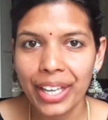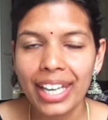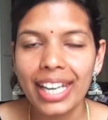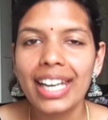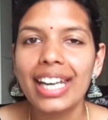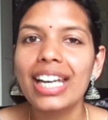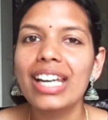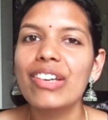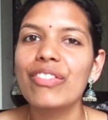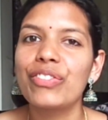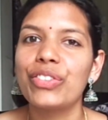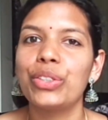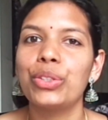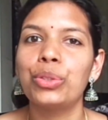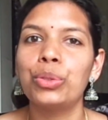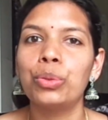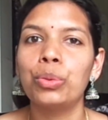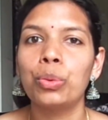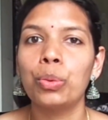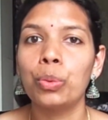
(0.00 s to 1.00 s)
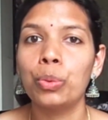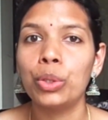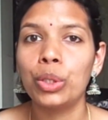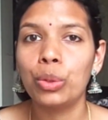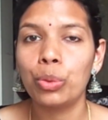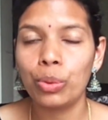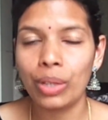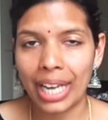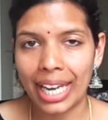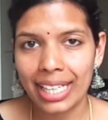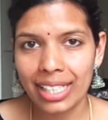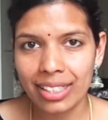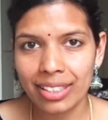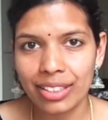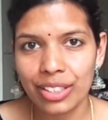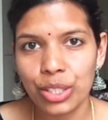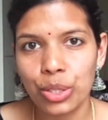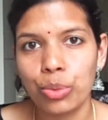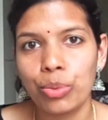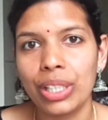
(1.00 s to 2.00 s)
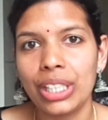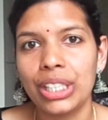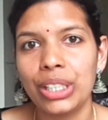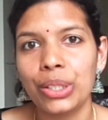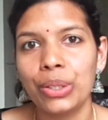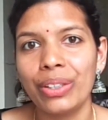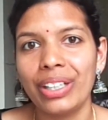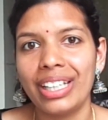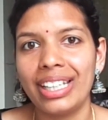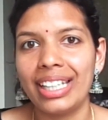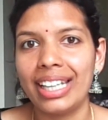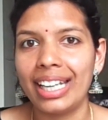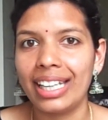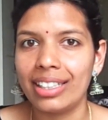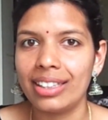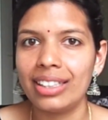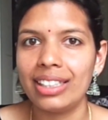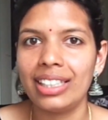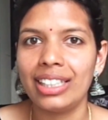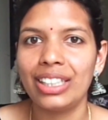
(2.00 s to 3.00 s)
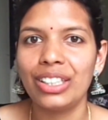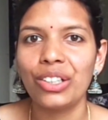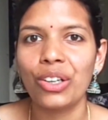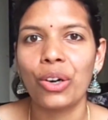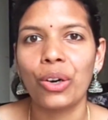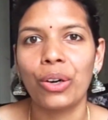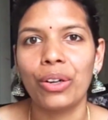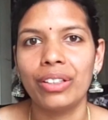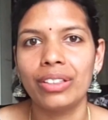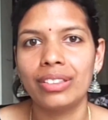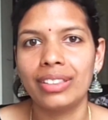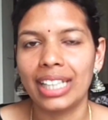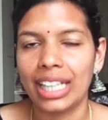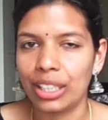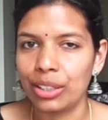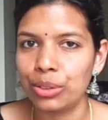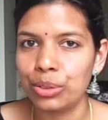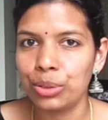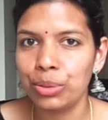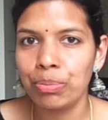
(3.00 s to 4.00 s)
If you would like this video in Hindi or Telugu,